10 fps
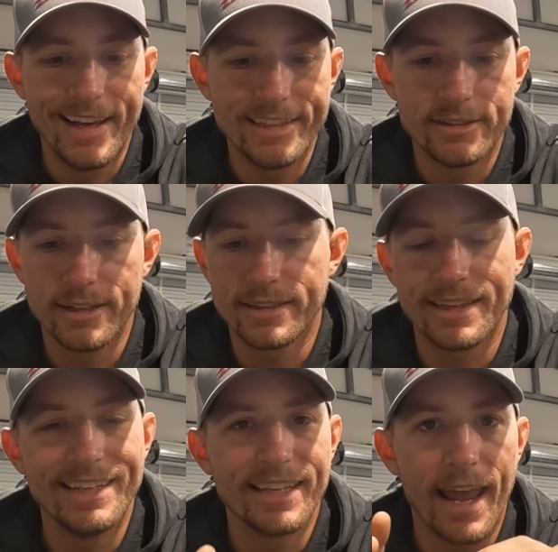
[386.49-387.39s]
It just
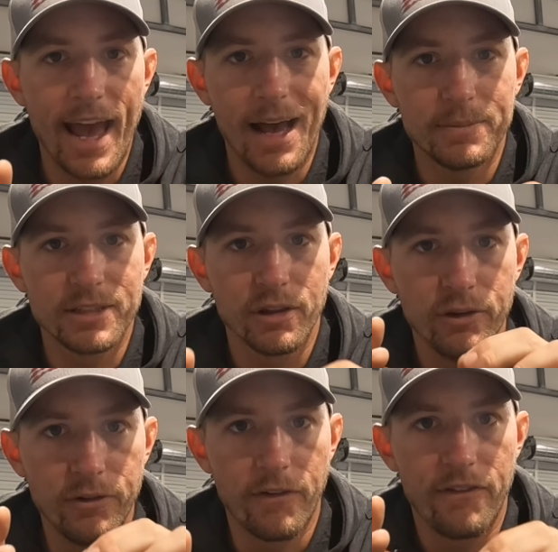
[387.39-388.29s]
is an
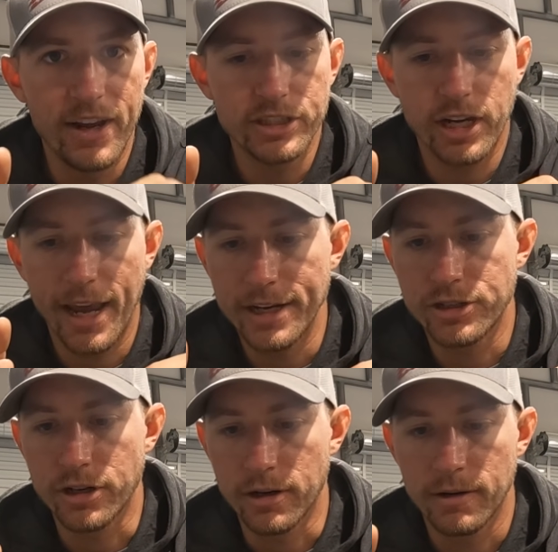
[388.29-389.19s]
absolute fish
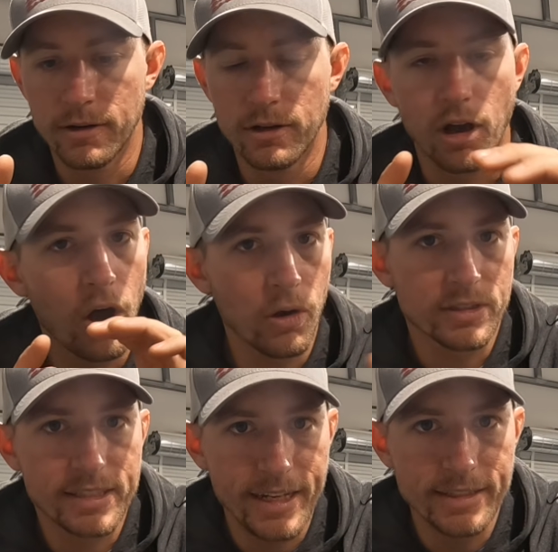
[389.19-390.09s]
catcher all
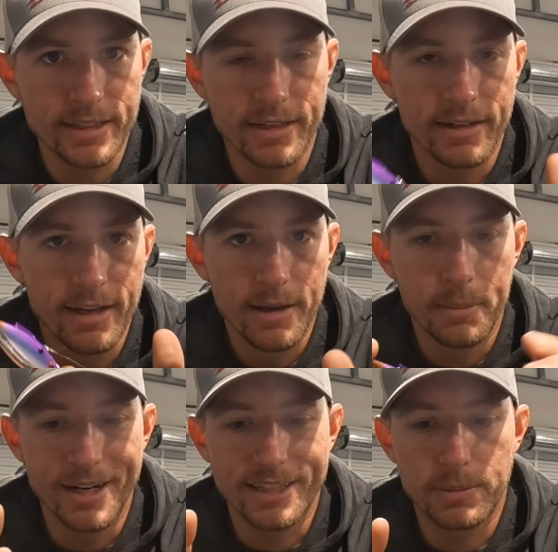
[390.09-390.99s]
season,
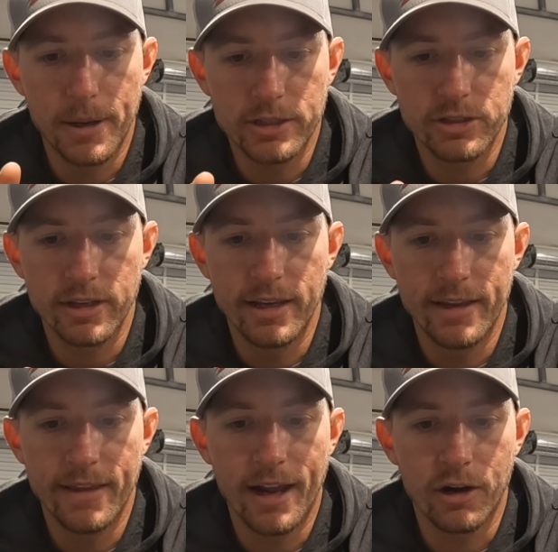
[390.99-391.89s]
but especially
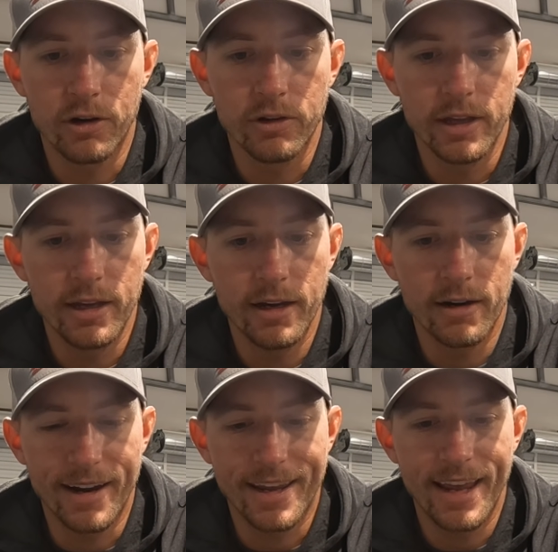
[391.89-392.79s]
in that early
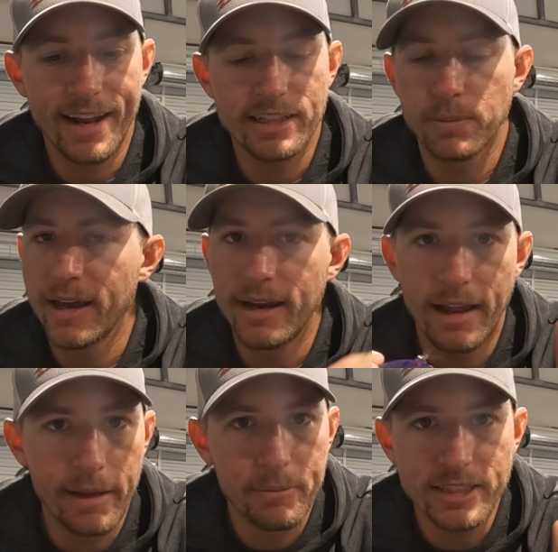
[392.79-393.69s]
year. I can't explain
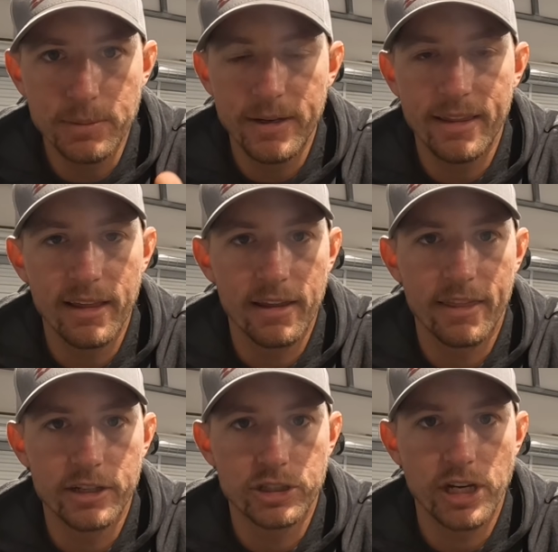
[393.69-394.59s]
it. It must be
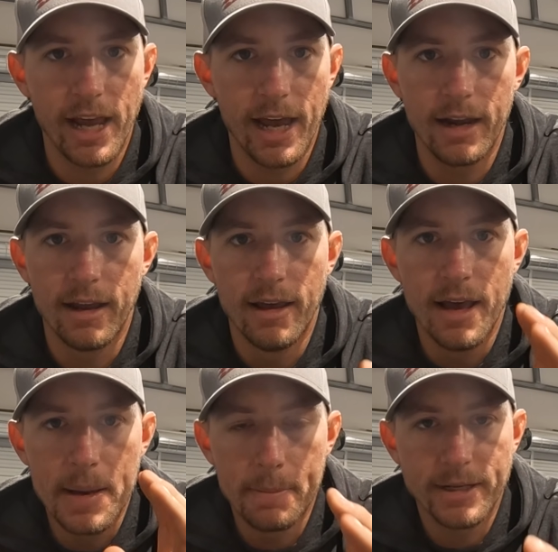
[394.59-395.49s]
the shad
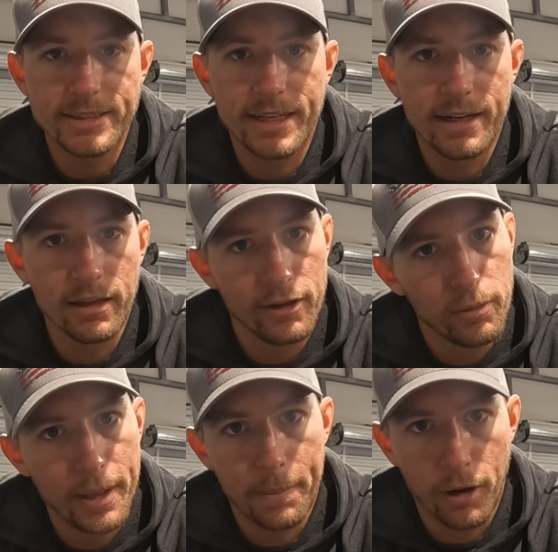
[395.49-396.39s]
must get a little
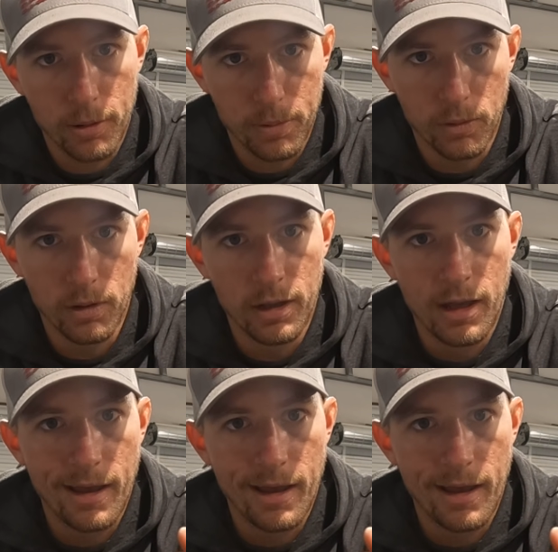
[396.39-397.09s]
bit purple